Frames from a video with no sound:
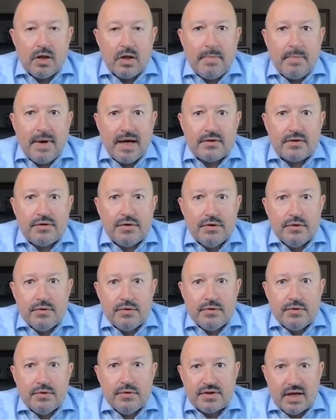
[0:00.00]
Welcome back
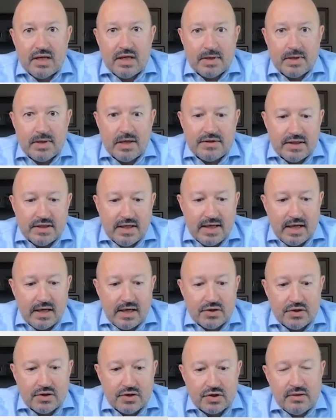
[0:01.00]
to Sustainability in
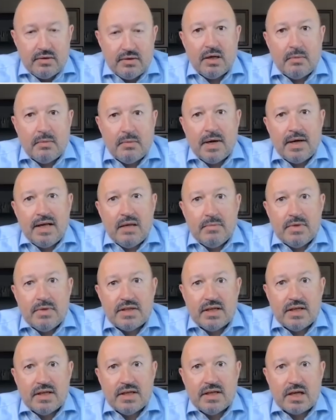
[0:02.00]
Asia. My name
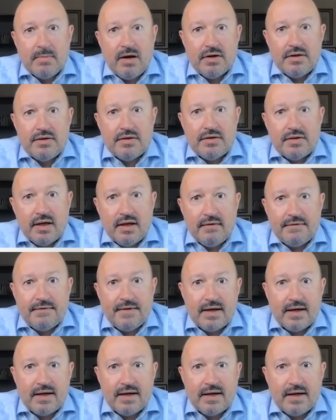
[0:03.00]
is Nick Merritt, a
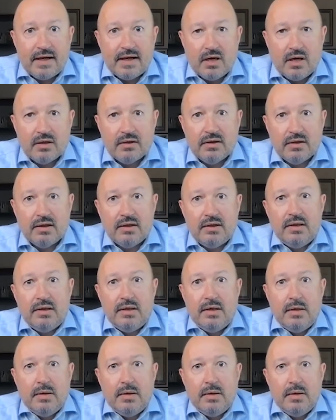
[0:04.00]
finance partner
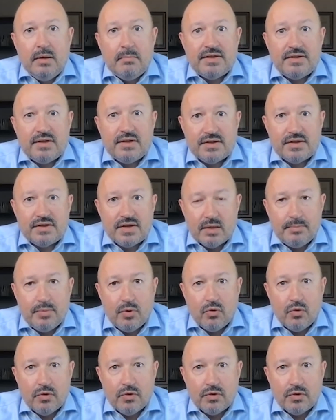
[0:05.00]
based in
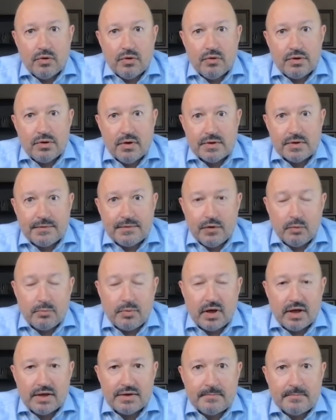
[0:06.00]
Singapore at Norton Rhodes
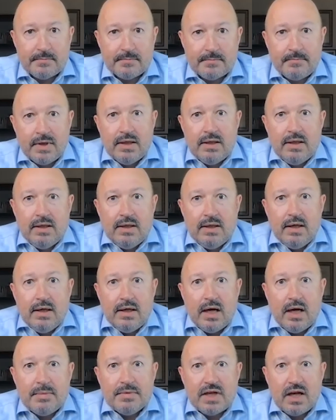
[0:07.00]
Fulbright.
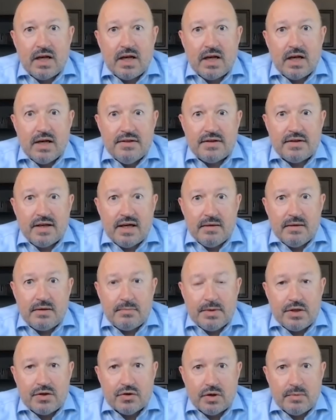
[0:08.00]
I'm delighted today
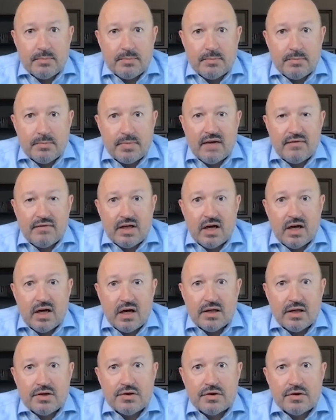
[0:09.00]
to be joined by Kevin
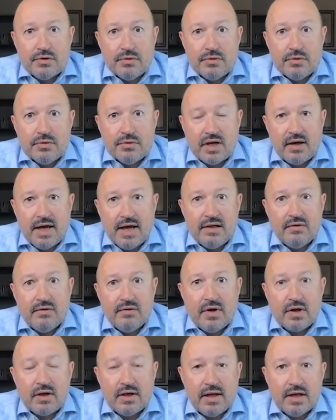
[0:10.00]
Harnisch, who's our Head
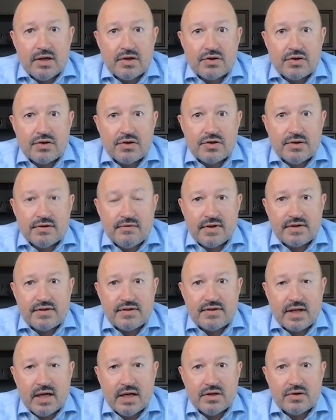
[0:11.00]
of Regulations,
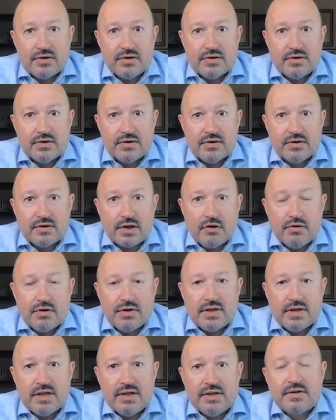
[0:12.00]
Investigations and
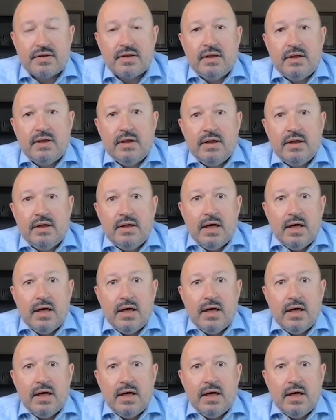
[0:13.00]
Securities